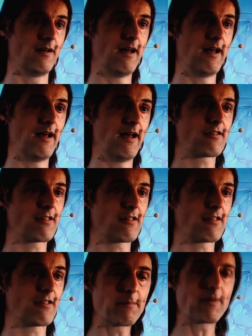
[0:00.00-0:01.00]
It's a
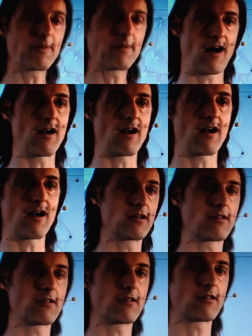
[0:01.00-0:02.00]
little bit far out,
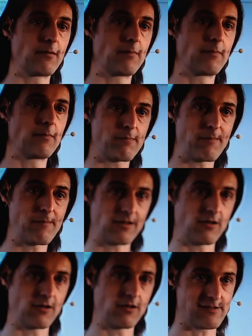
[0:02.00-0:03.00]
it's a little bit
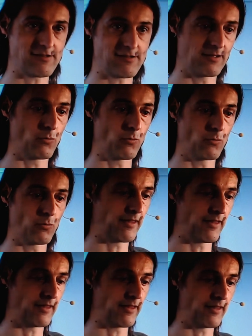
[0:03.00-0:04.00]
speculation within
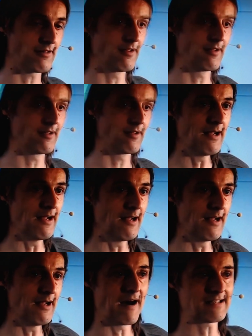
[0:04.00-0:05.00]
this,
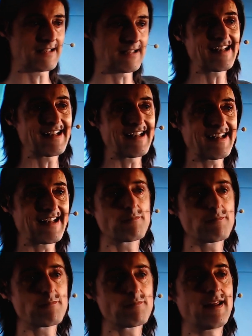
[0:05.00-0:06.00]
but it gives
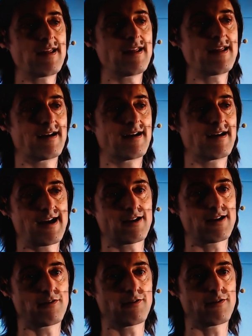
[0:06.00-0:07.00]
me a kind of